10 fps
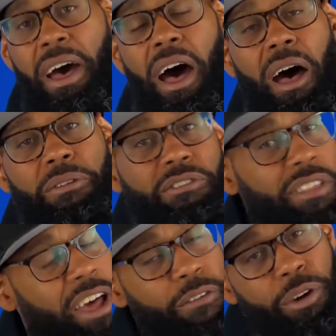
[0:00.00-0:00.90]
There's a
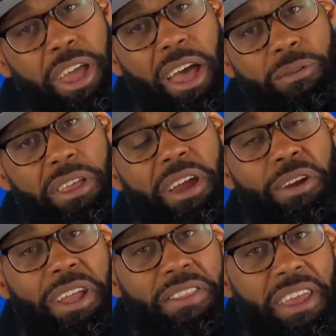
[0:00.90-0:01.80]
lot of
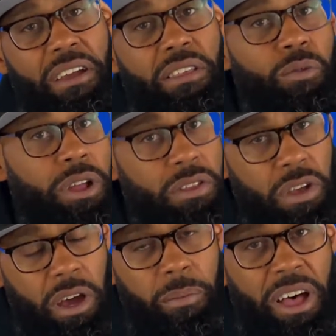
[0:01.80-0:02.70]
vocabulary in there that we're going to
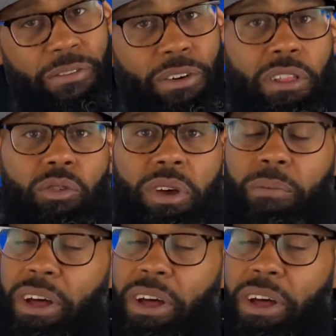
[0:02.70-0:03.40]
talk about for a little bit,